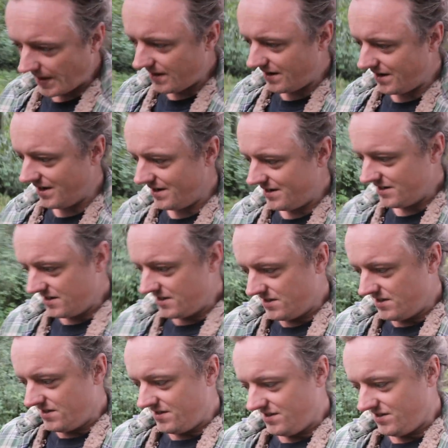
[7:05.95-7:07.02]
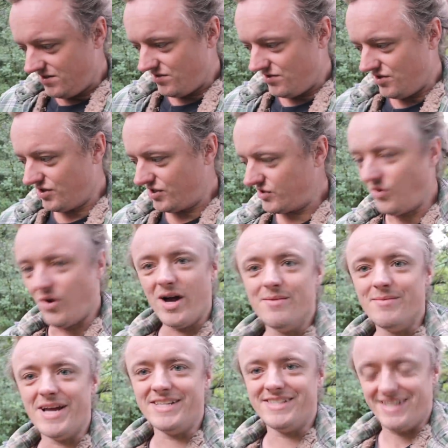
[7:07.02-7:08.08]
Uh, looks quite
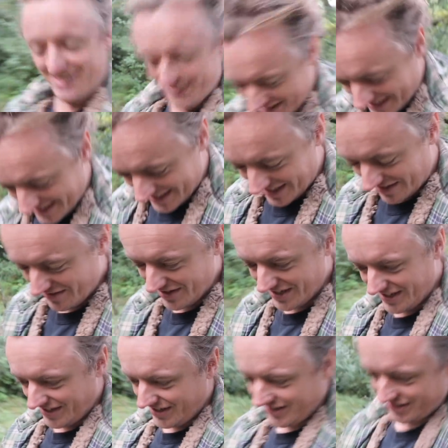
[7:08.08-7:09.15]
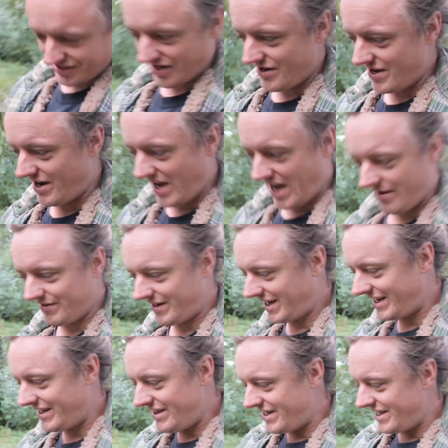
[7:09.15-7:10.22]
amazing actually, let's have a look, show you. I haven't
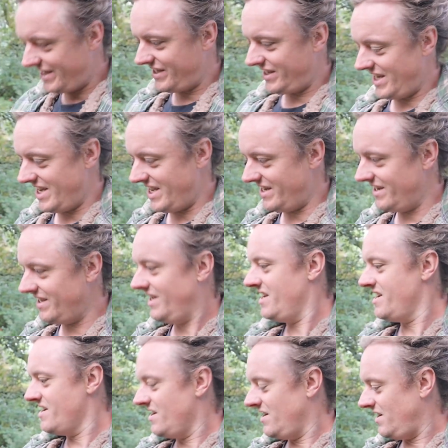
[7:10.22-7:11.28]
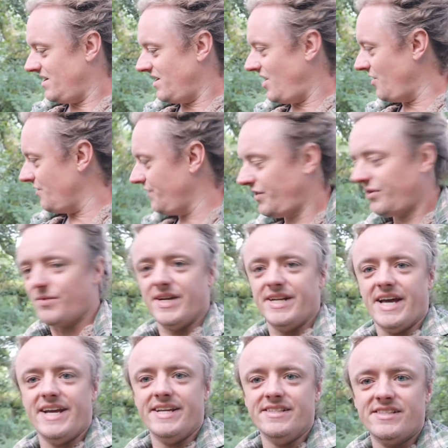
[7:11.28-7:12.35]
cleaned this in uh, over three
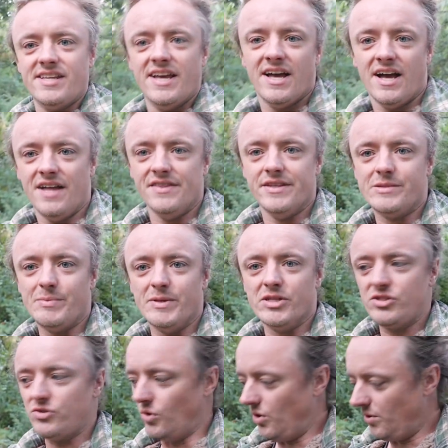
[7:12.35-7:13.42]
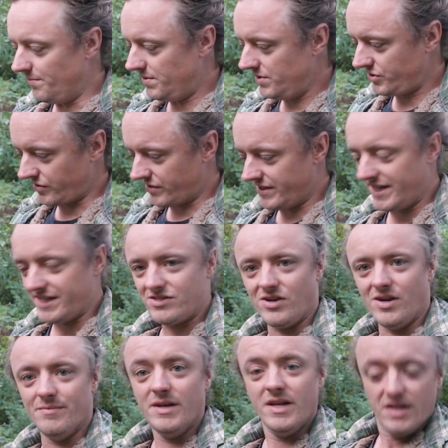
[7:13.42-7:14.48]
days and there's been a storm during that
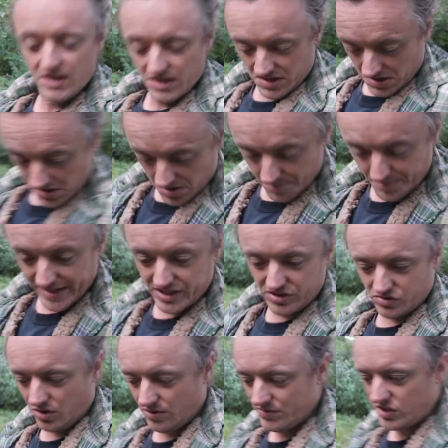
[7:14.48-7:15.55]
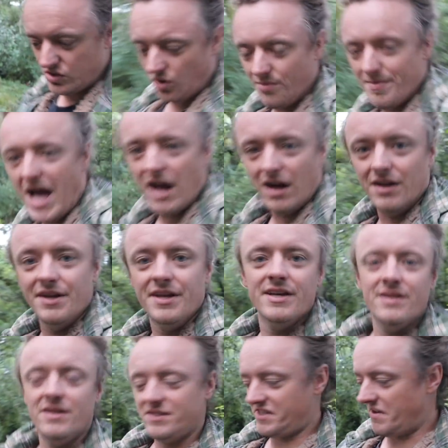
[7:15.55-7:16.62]
time. A big storm, Storm Ellen,
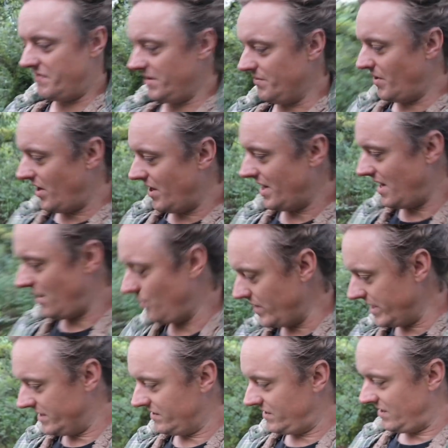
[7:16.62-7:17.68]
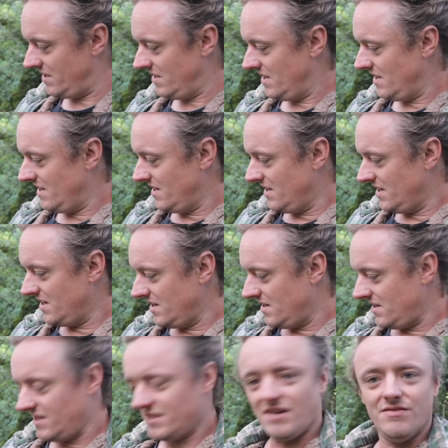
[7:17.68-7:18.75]
70 mile an hour winds.
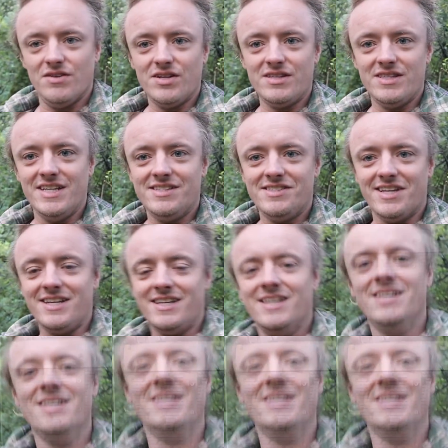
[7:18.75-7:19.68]
Let's have a look at the intake.